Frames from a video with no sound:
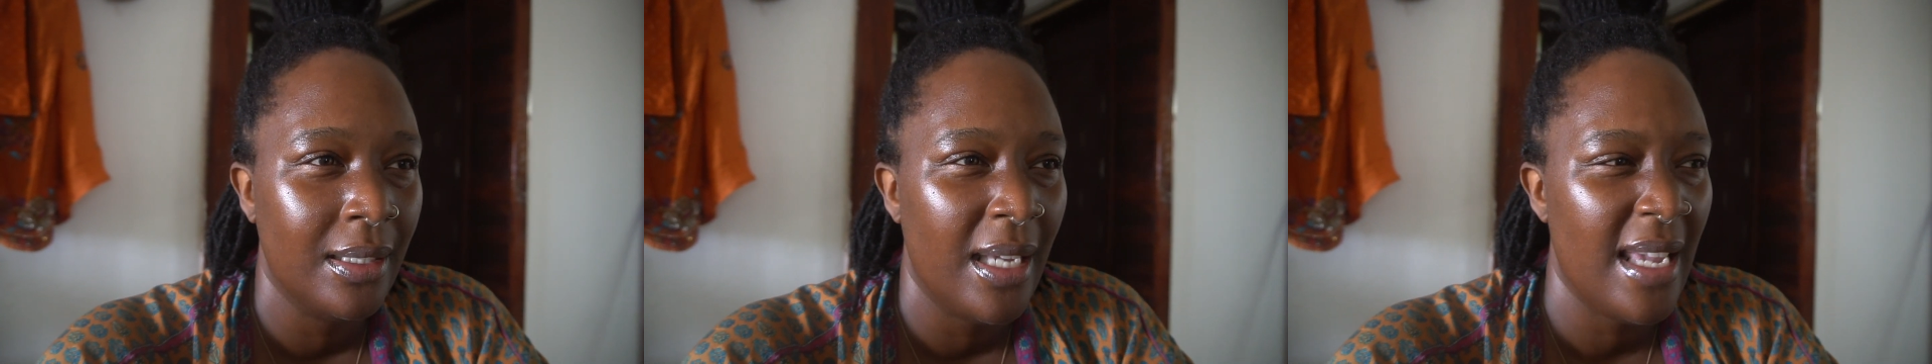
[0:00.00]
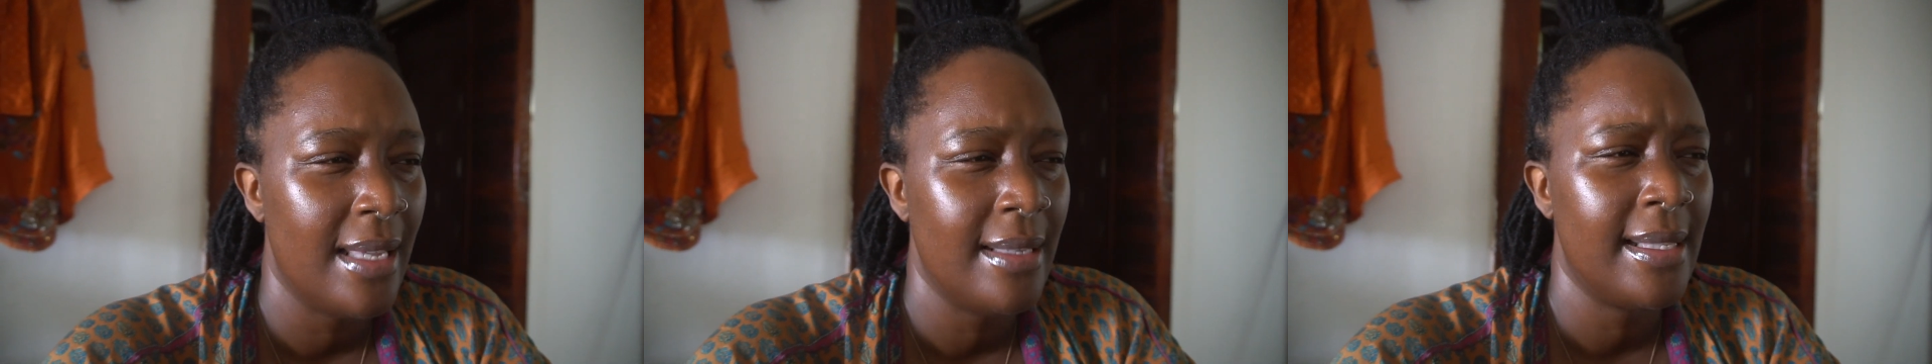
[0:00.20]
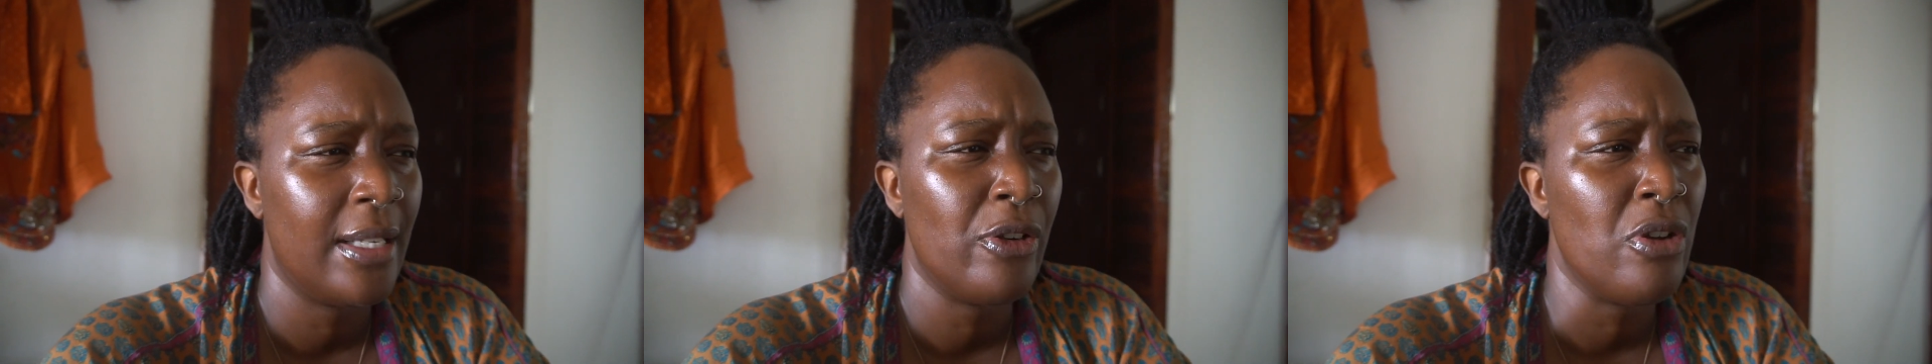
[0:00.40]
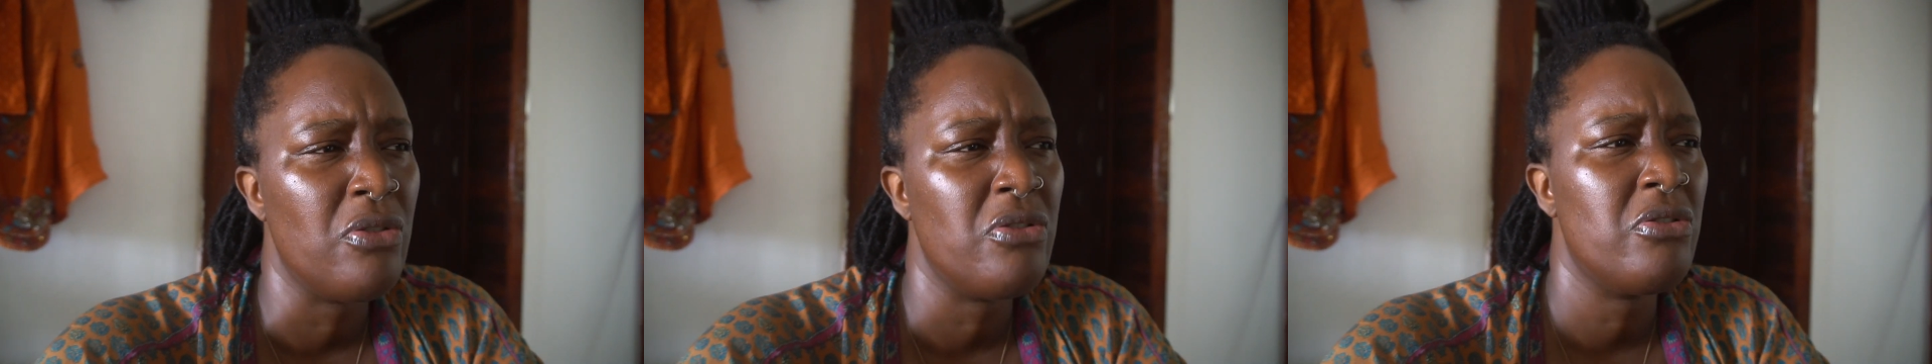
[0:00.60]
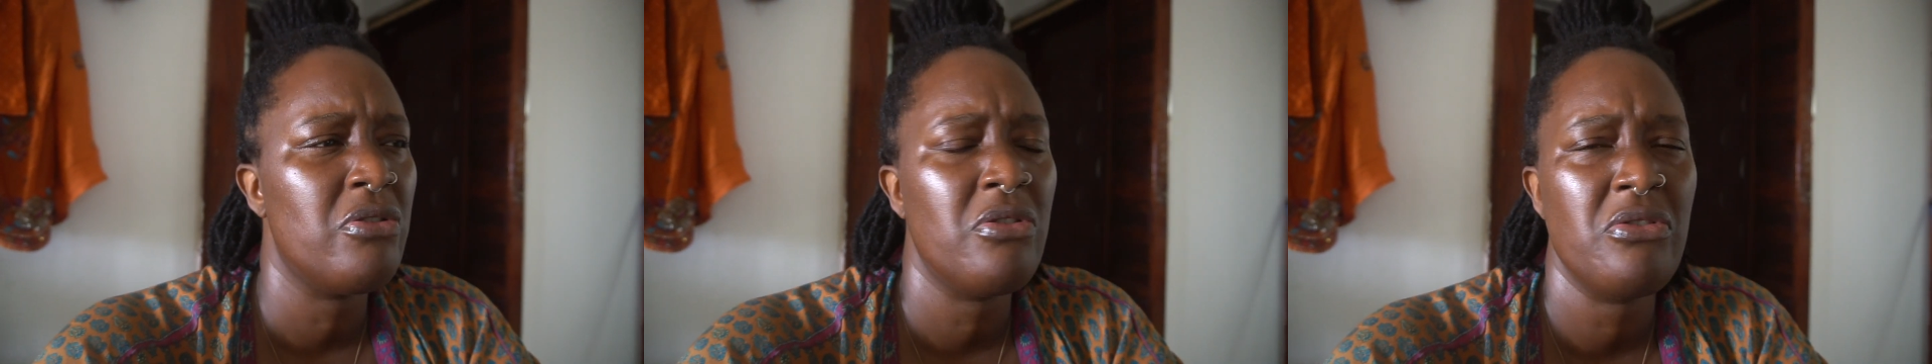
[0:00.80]
And he's like, no,
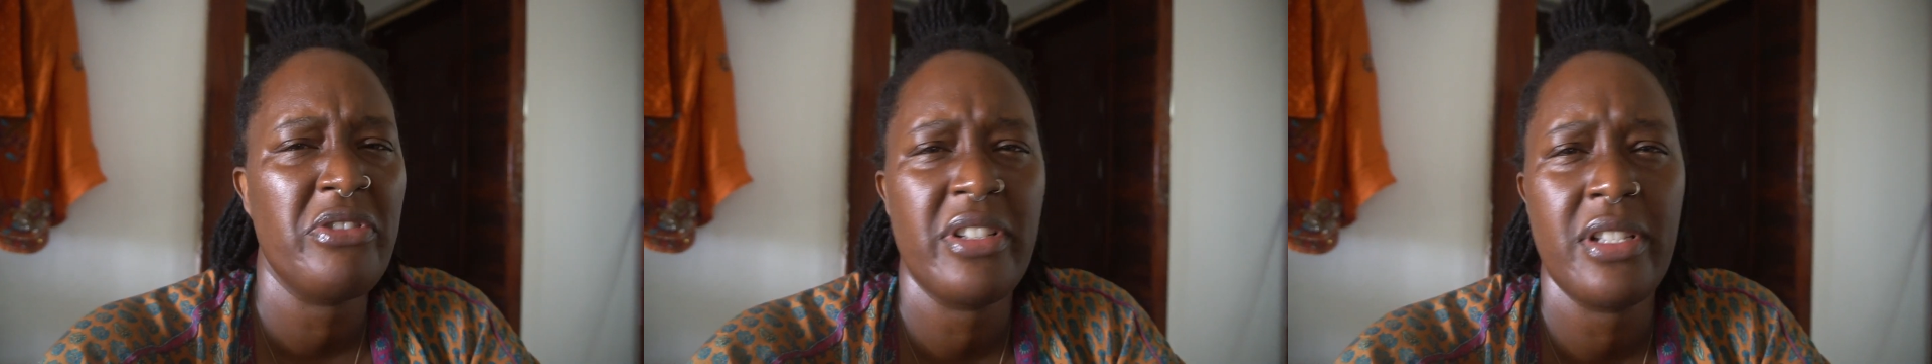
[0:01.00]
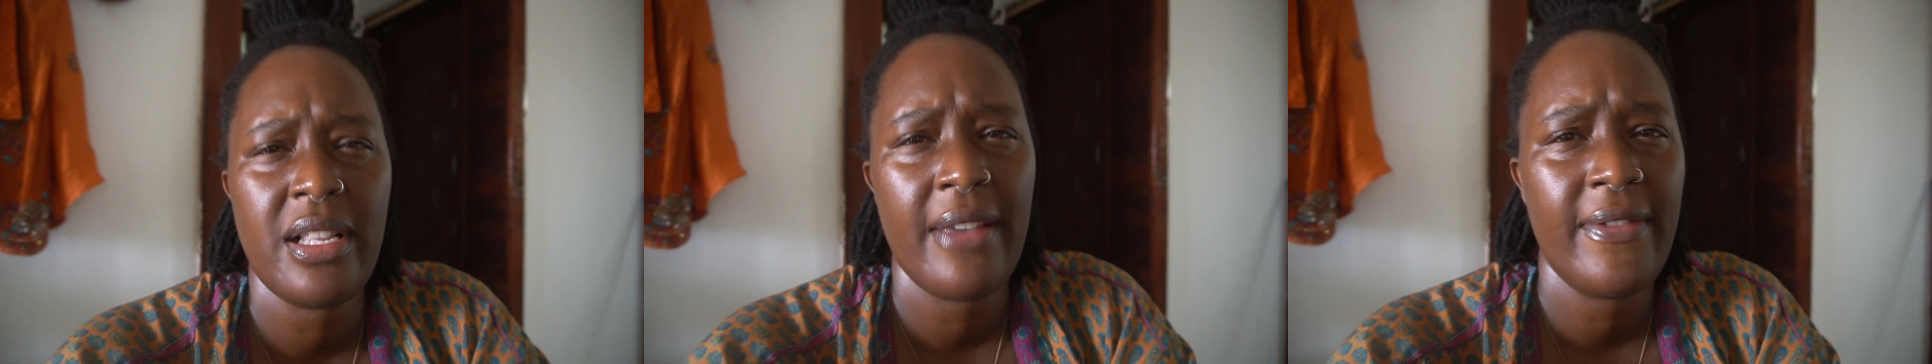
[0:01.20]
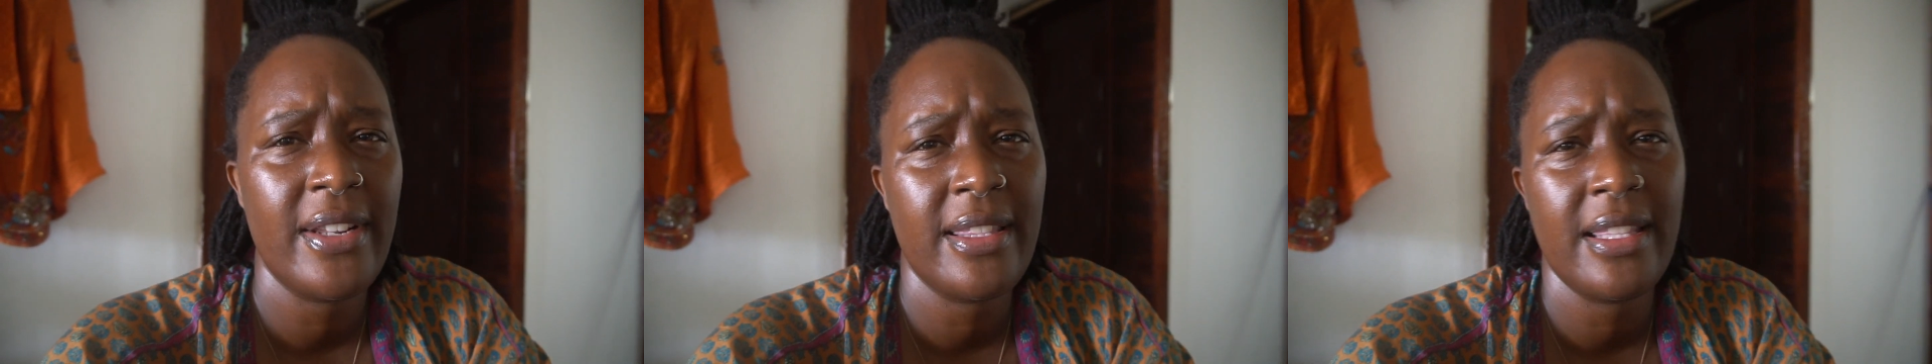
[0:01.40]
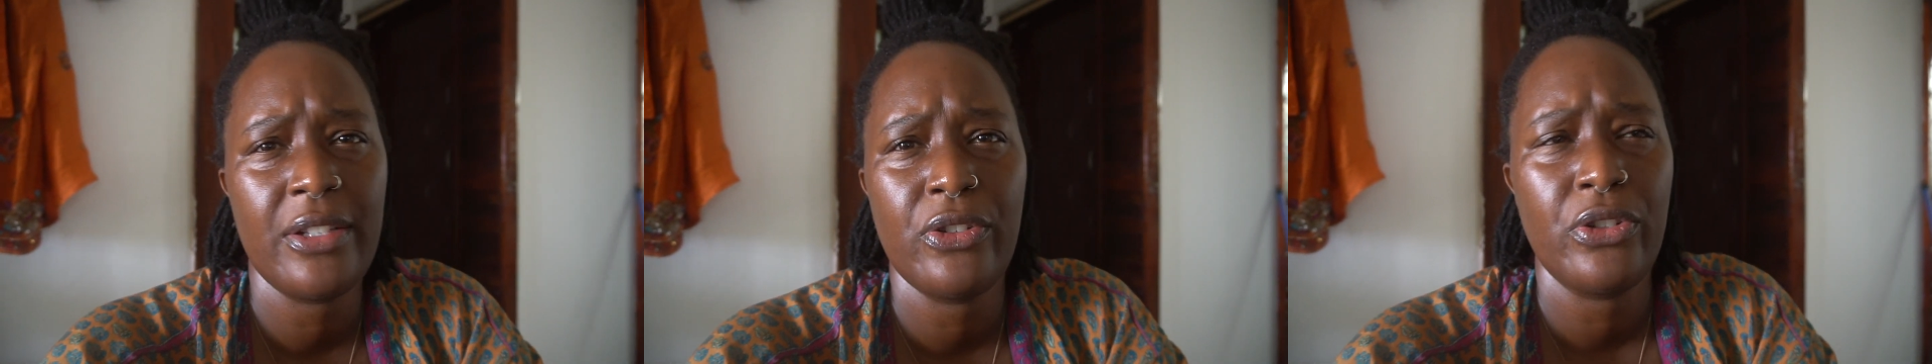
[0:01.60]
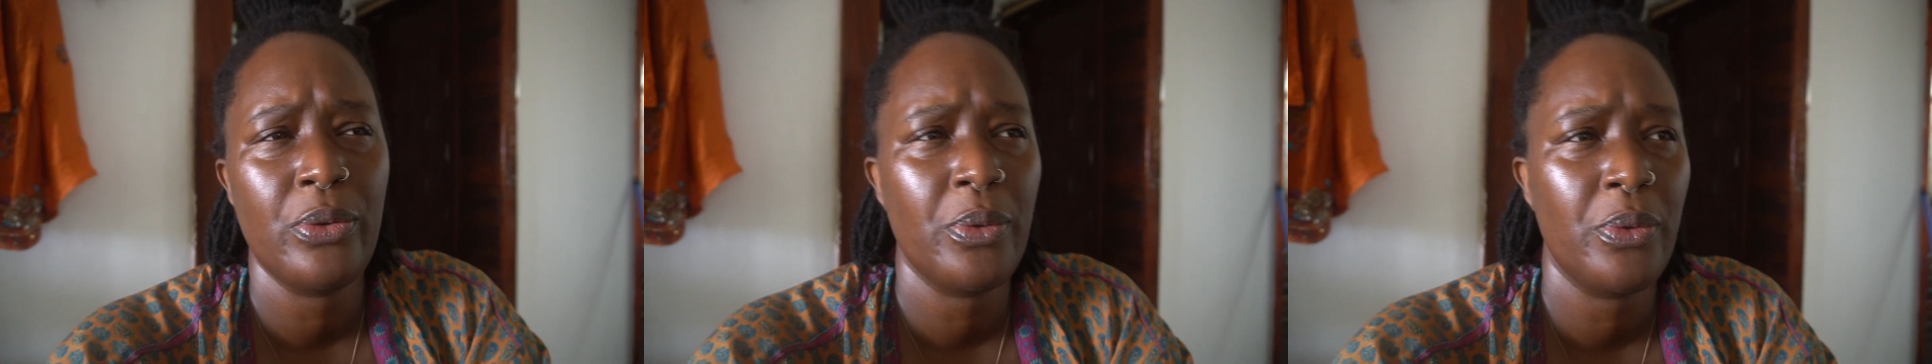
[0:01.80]
no, no, it doesn't have anything
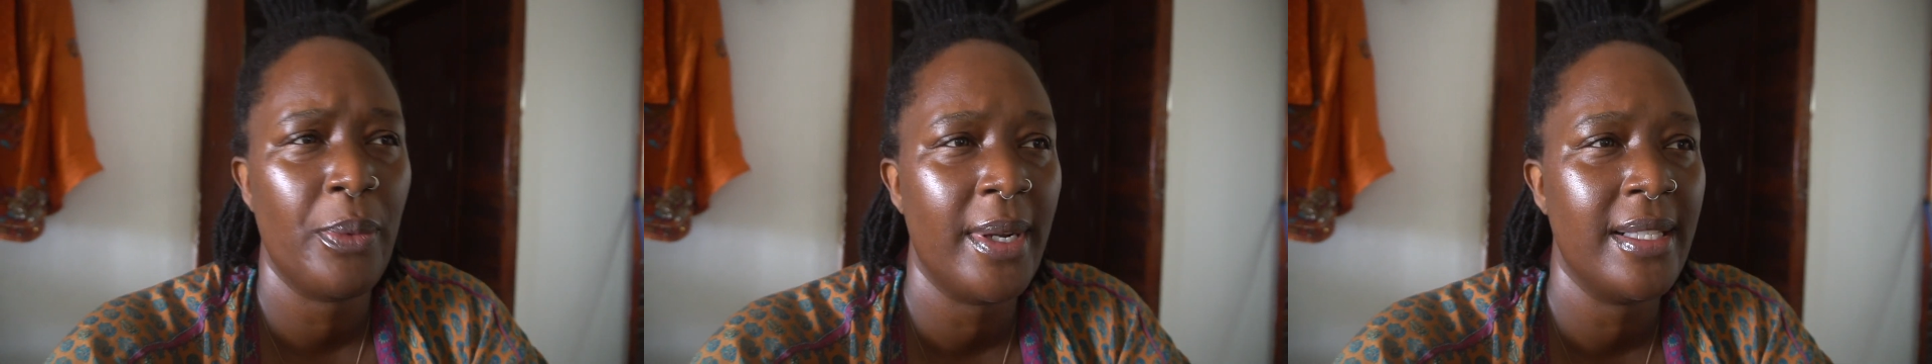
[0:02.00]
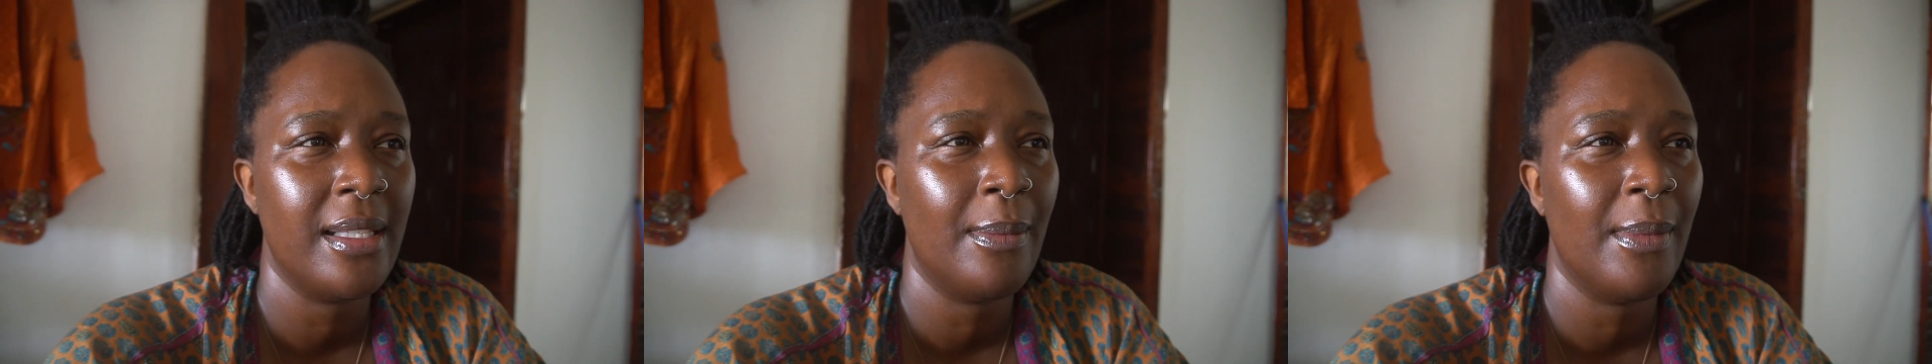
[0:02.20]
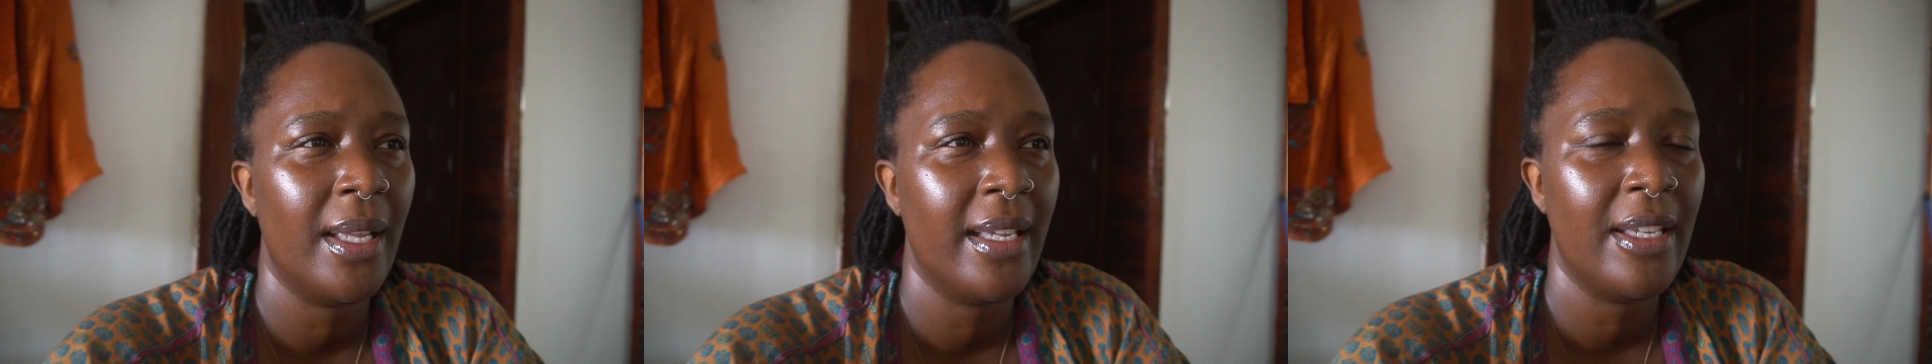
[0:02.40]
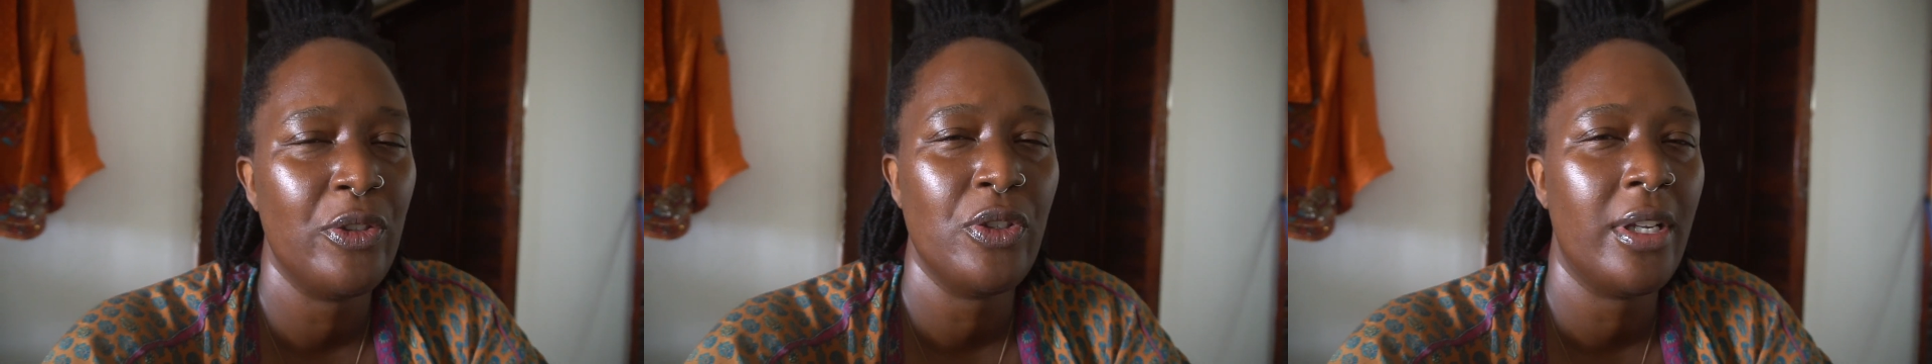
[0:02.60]
to do with race. I'm like, he's